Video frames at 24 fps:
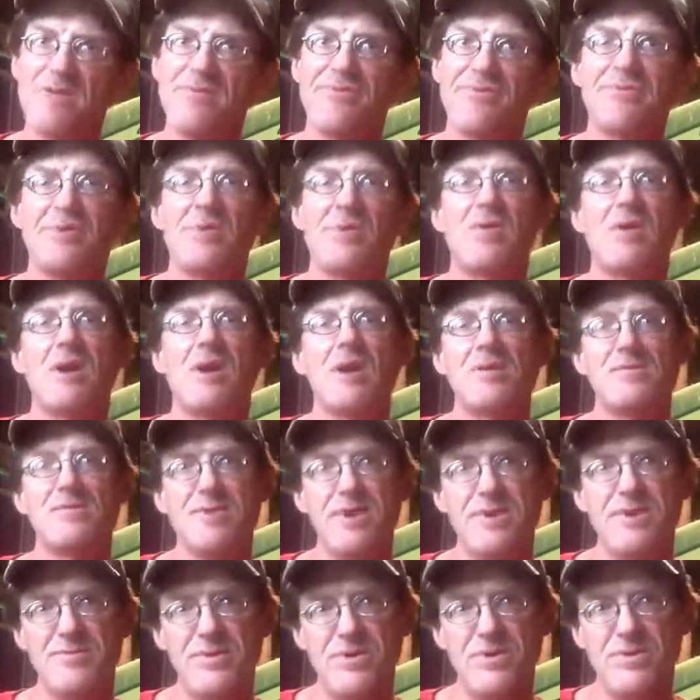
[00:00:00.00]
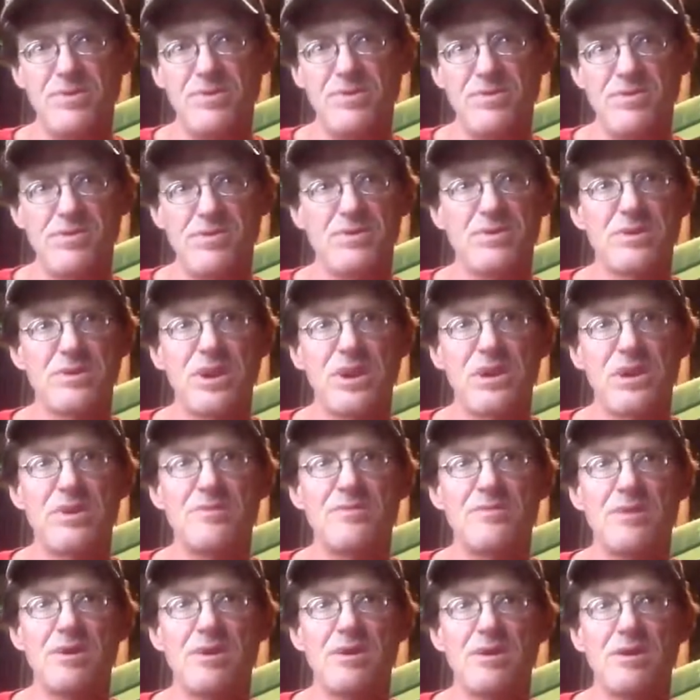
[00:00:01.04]
So I'm giving you kind
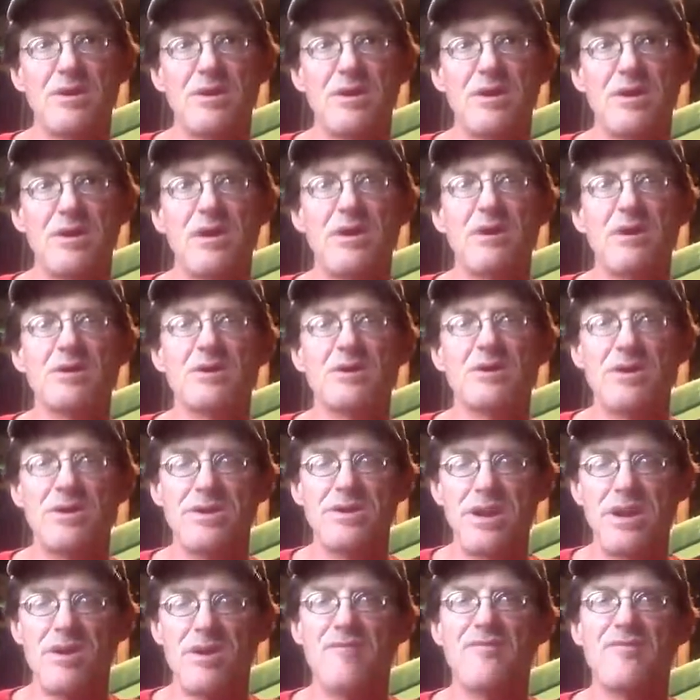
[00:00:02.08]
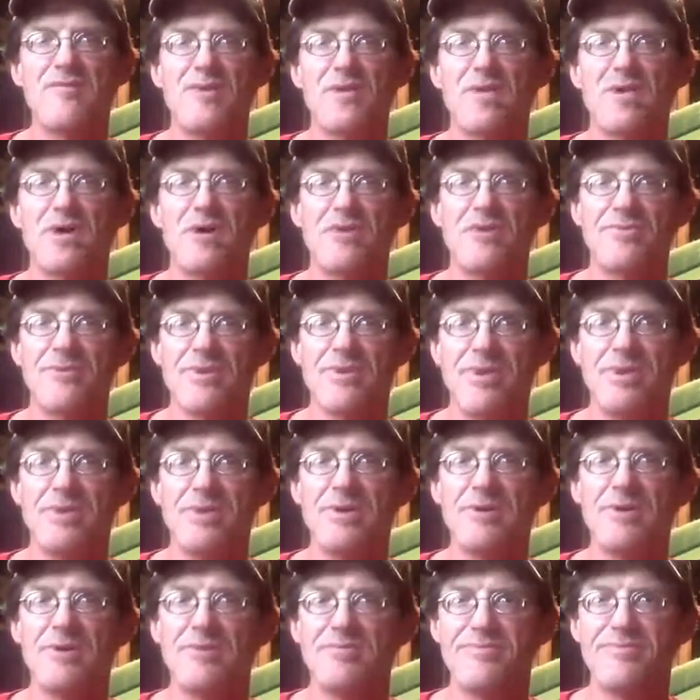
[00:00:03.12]
of a good, helpful
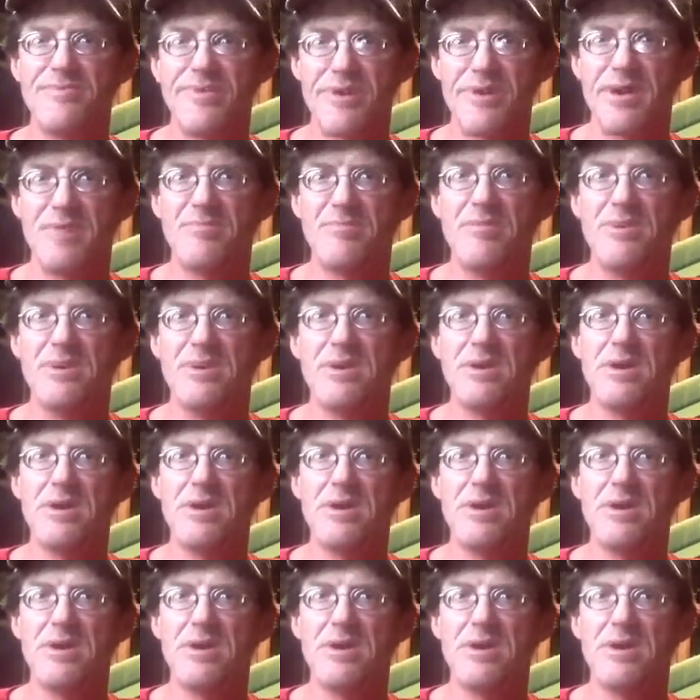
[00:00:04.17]
alternative tip